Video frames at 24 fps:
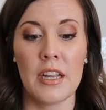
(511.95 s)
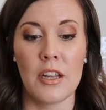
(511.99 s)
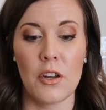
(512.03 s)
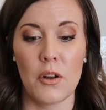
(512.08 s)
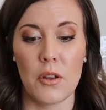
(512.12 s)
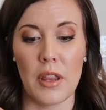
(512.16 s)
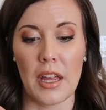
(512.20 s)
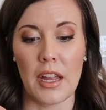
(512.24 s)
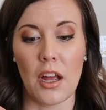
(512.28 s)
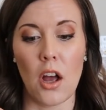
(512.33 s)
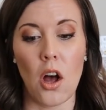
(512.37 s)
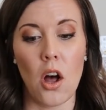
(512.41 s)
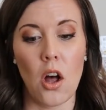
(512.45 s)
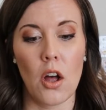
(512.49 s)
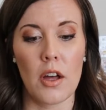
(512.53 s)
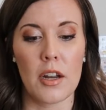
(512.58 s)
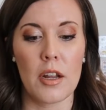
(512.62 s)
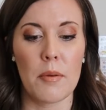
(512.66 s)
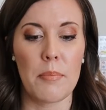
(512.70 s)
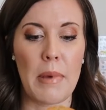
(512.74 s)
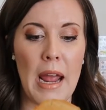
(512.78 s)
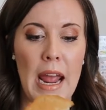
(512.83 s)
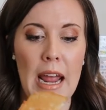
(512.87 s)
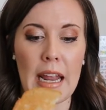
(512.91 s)
You know, they call
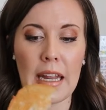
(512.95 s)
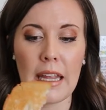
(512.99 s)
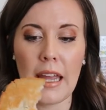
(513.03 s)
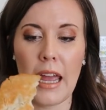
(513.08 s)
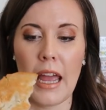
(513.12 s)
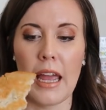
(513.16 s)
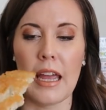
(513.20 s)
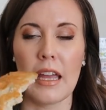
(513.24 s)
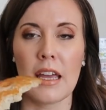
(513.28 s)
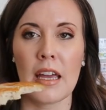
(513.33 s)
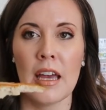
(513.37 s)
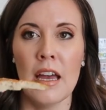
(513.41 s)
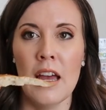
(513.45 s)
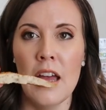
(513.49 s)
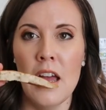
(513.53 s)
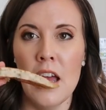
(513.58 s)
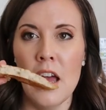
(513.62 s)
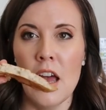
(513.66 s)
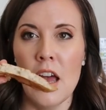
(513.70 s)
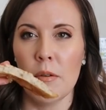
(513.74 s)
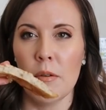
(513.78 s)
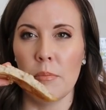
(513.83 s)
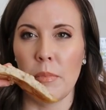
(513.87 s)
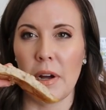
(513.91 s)
it a pancake,
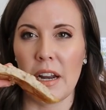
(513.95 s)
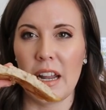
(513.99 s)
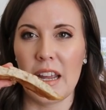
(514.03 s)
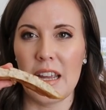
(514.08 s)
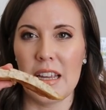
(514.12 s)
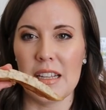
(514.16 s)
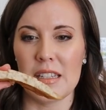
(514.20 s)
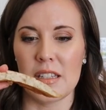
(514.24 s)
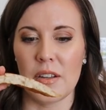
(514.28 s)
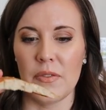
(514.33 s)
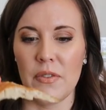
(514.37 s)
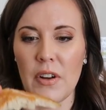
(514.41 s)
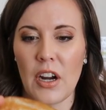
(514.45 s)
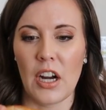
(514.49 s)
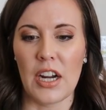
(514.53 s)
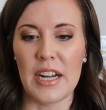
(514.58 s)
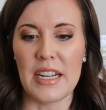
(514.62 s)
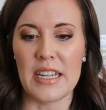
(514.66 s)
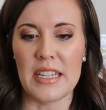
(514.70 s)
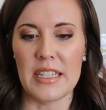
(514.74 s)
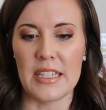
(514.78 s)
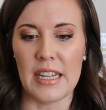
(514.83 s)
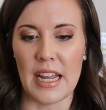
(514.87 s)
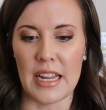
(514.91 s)
but it is a very